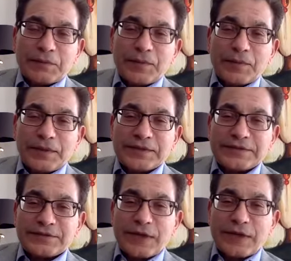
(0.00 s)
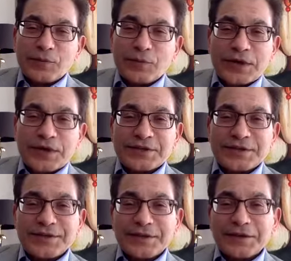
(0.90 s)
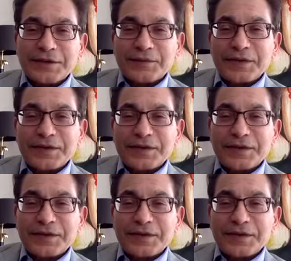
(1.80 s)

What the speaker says: maybe at this ripe old age, I think